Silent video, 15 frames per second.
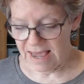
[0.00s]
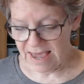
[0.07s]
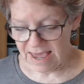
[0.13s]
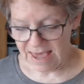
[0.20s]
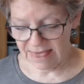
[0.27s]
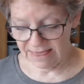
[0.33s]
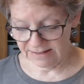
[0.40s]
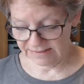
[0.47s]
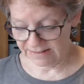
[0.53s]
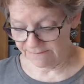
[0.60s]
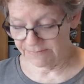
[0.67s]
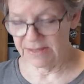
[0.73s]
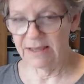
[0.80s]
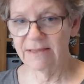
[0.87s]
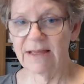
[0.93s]
And the
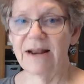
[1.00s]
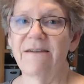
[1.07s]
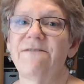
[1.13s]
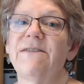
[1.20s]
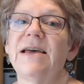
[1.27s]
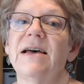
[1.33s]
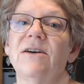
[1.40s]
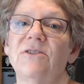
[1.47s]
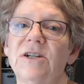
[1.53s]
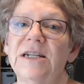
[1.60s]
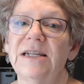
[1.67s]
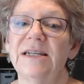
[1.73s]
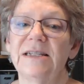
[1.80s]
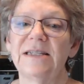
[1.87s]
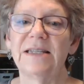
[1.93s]
something that I found
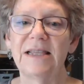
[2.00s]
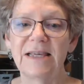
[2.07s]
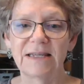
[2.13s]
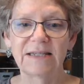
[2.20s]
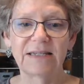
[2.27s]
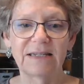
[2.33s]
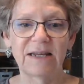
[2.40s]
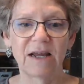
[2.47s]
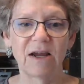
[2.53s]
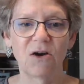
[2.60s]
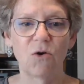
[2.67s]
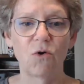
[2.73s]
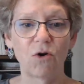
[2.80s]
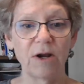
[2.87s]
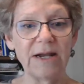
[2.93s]
is this
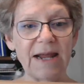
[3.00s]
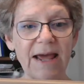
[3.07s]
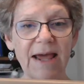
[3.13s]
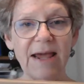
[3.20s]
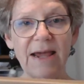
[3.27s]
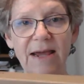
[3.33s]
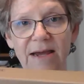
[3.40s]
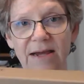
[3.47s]
Aureday